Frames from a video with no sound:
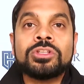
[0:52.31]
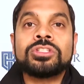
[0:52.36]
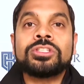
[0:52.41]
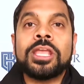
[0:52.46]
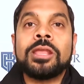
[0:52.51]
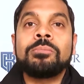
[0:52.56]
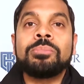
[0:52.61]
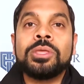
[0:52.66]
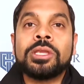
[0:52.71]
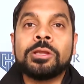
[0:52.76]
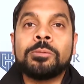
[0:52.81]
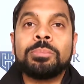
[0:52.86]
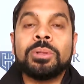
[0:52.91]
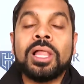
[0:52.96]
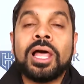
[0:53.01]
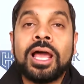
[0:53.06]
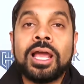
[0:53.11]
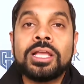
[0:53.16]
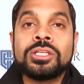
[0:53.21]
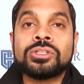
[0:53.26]
The same thing
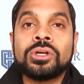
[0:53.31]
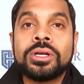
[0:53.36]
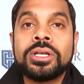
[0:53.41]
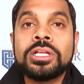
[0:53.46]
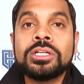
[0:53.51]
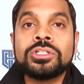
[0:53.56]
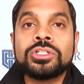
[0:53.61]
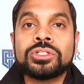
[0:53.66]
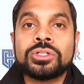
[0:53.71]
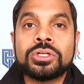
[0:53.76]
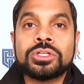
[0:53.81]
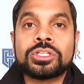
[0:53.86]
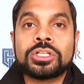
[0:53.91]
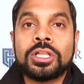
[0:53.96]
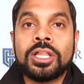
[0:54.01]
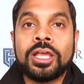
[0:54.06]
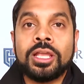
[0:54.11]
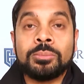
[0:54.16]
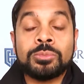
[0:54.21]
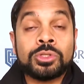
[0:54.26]
applies on
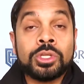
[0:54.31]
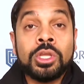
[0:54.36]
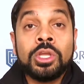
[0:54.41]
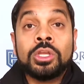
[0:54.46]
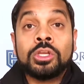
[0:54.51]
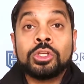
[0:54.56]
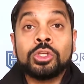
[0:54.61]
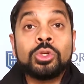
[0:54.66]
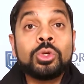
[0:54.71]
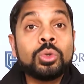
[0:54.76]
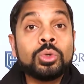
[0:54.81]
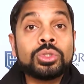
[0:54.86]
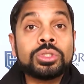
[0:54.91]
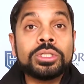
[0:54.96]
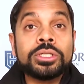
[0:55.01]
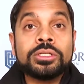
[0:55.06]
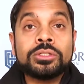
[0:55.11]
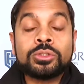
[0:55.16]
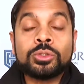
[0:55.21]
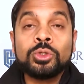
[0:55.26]
insurance claims,
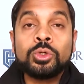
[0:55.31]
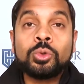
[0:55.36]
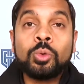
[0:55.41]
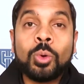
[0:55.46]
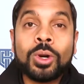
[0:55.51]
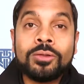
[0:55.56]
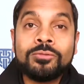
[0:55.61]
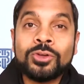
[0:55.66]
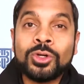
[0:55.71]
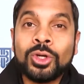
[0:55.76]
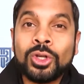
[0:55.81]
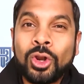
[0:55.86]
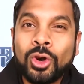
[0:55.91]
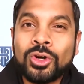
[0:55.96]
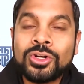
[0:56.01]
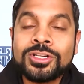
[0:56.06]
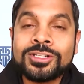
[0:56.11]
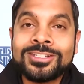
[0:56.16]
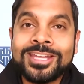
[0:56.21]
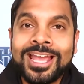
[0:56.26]
usually to one of your
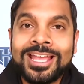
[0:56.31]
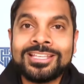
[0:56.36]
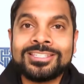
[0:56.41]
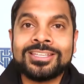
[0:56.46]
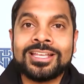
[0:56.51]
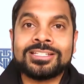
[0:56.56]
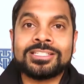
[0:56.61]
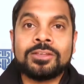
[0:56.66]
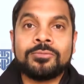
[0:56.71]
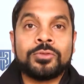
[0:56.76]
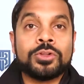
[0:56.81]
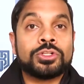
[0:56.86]
largest assets.